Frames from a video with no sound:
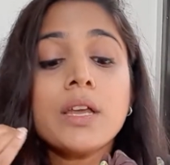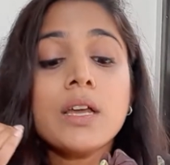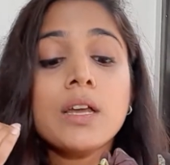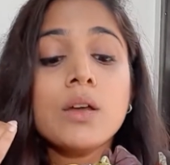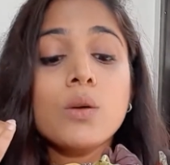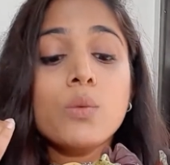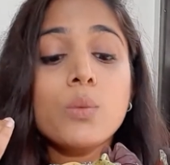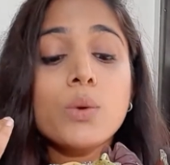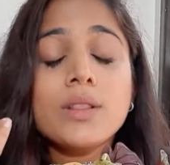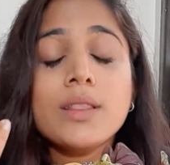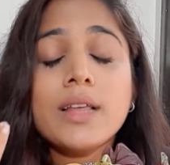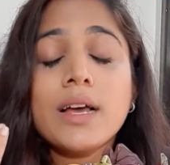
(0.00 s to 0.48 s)

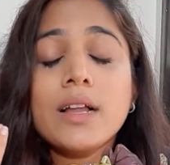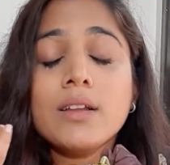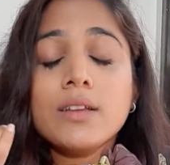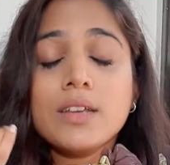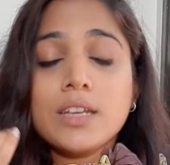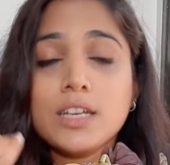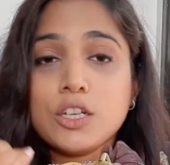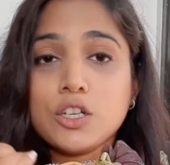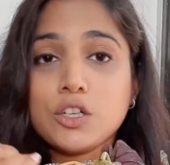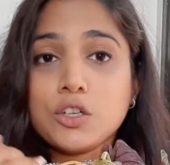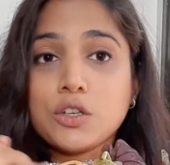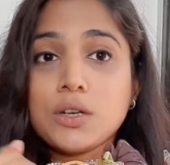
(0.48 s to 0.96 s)
with
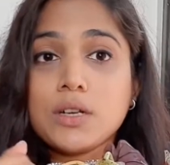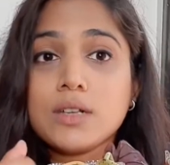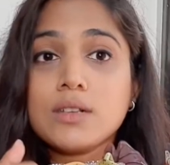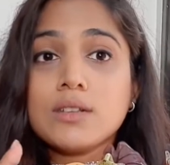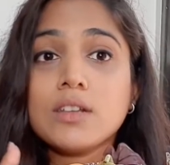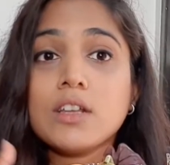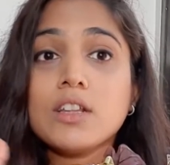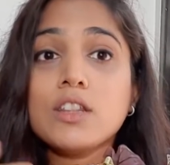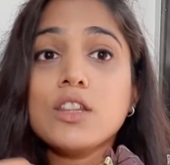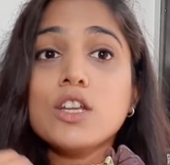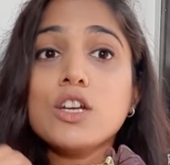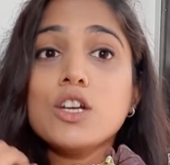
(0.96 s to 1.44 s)

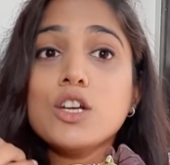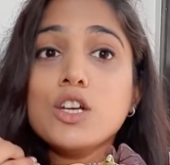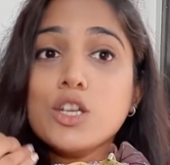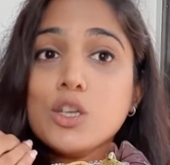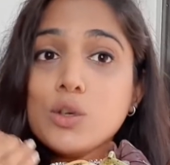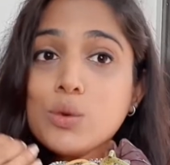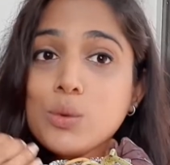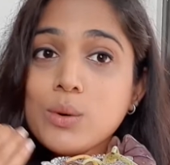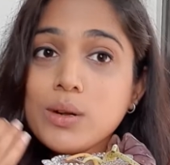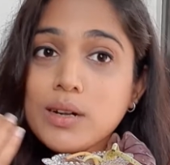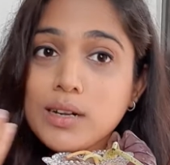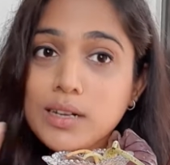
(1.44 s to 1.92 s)
Alocasias, the
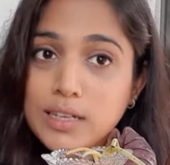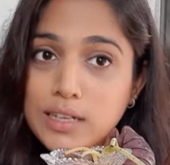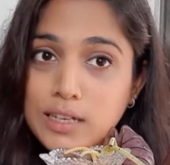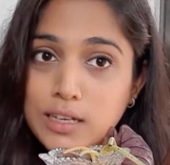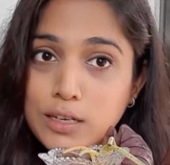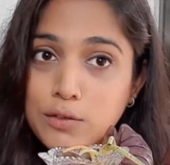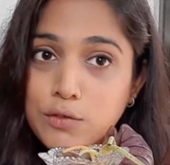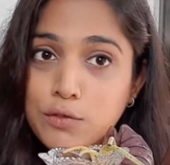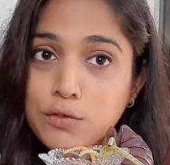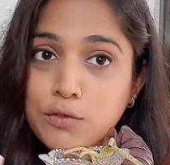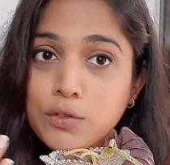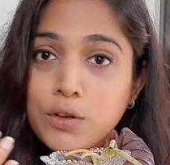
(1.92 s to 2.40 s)
new
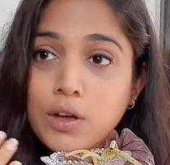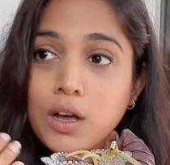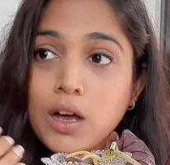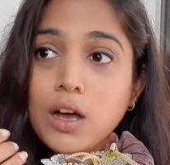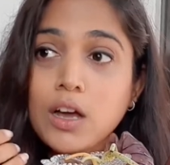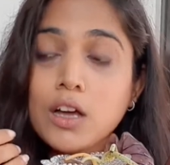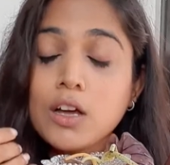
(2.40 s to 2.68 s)
leaf